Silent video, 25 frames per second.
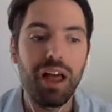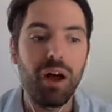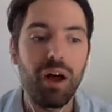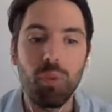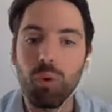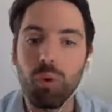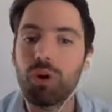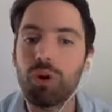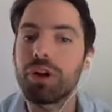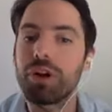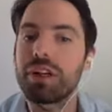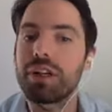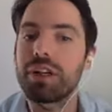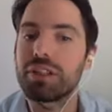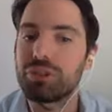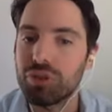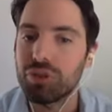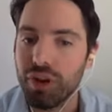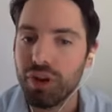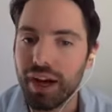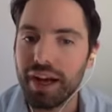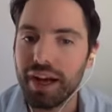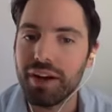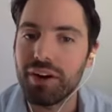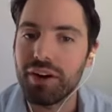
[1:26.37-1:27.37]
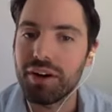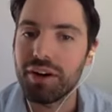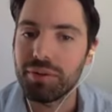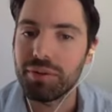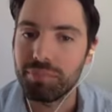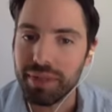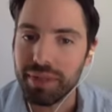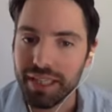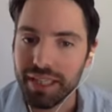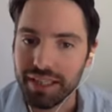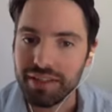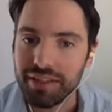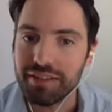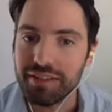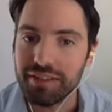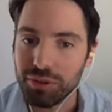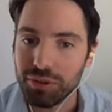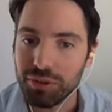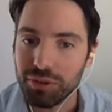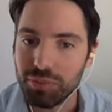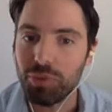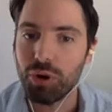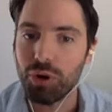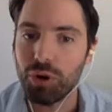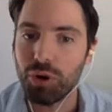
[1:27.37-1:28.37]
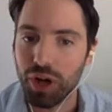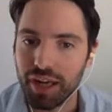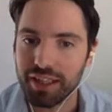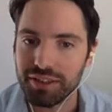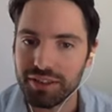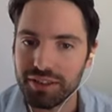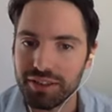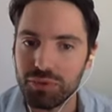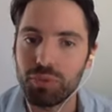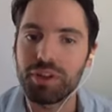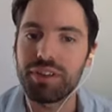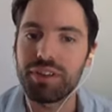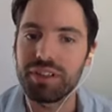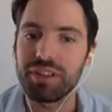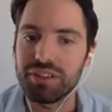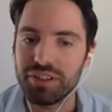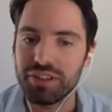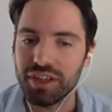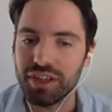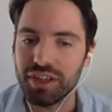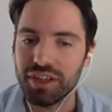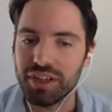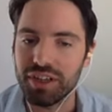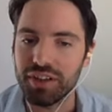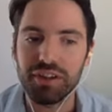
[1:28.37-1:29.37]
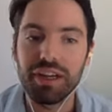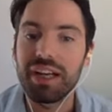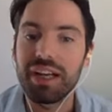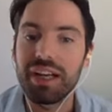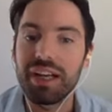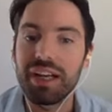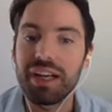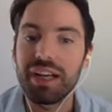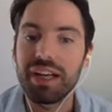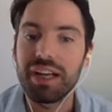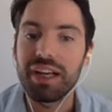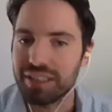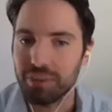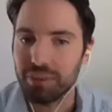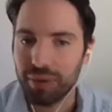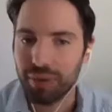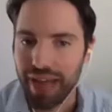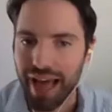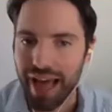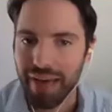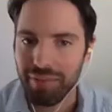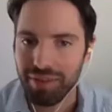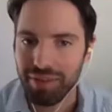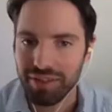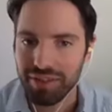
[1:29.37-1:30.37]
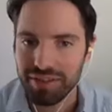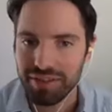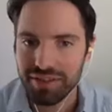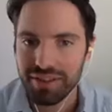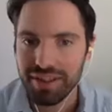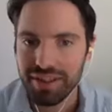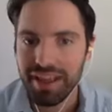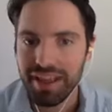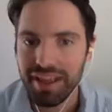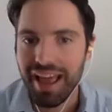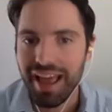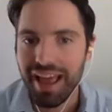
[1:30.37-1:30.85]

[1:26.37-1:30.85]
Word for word: we're going to try on being a little more honest with each other to see what happens.